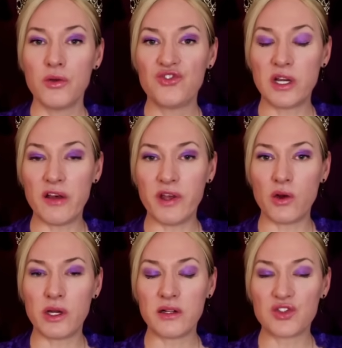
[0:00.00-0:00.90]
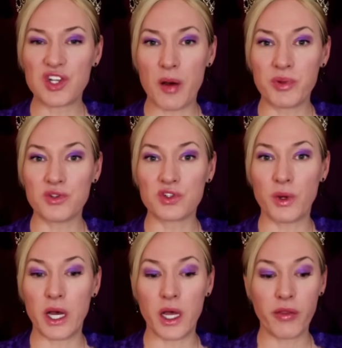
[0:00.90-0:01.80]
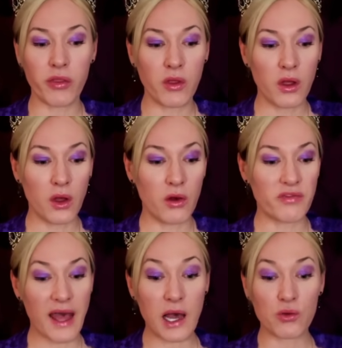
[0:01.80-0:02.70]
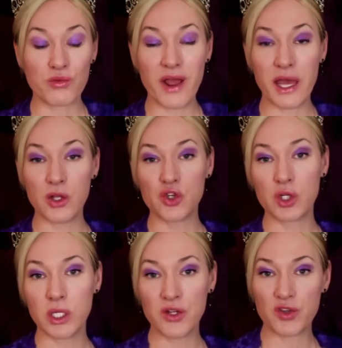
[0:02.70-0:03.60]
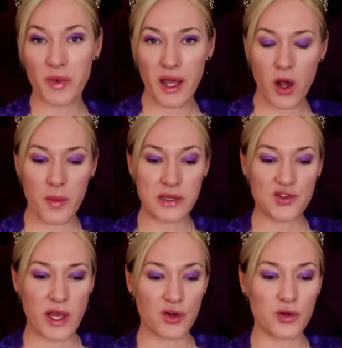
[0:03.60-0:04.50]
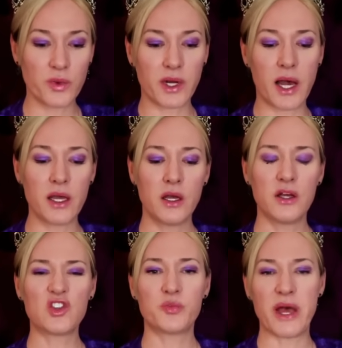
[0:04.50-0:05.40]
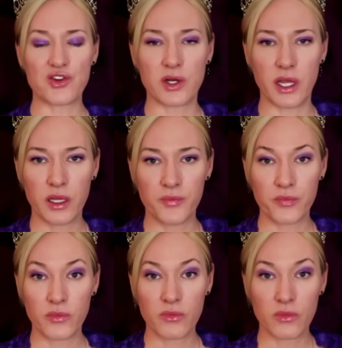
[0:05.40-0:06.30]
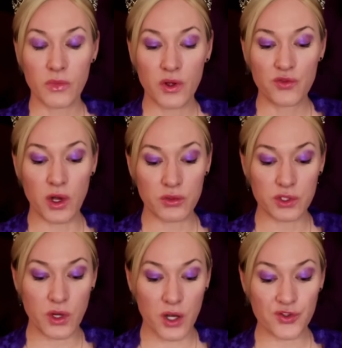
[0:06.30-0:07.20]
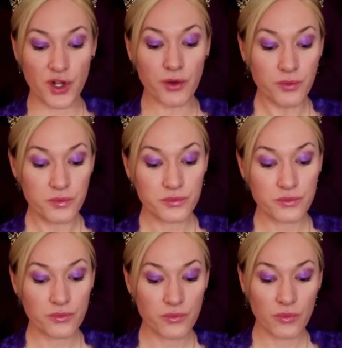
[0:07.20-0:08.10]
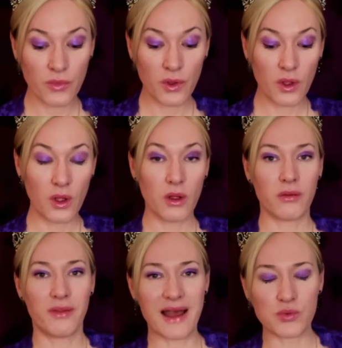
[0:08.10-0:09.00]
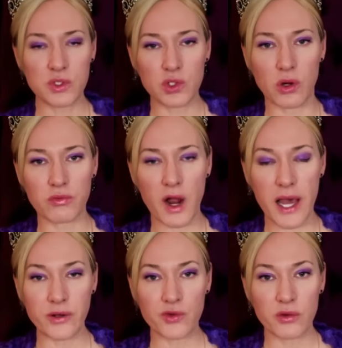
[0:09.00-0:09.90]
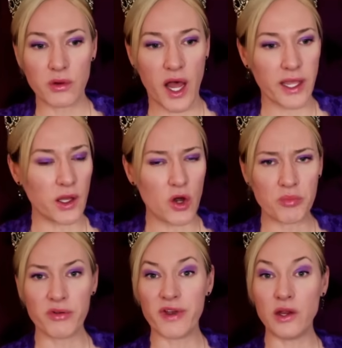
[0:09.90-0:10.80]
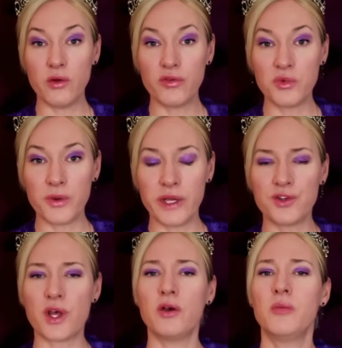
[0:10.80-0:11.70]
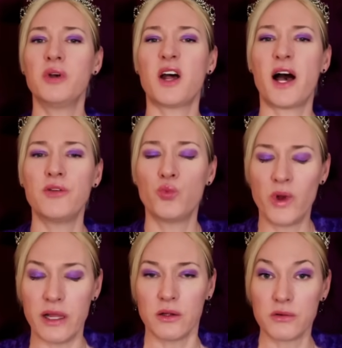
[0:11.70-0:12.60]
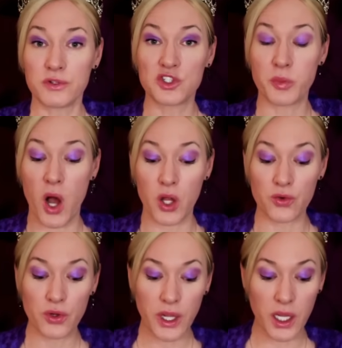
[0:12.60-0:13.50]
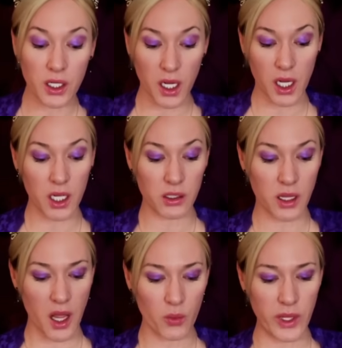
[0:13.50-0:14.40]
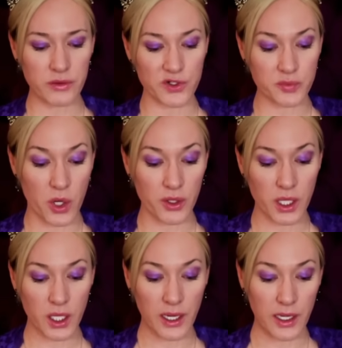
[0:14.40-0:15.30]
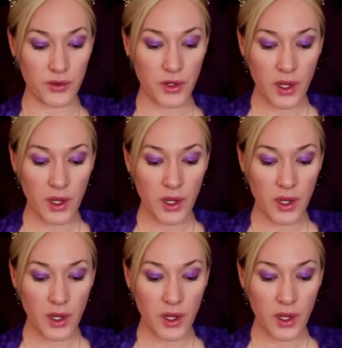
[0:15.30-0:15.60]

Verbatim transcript: deliver your little tuppence worth of outrage into my comment section when I especially told you not to. That was your right. I cannot prevent you from doing so, but I will respond in kind. I will respond in kind.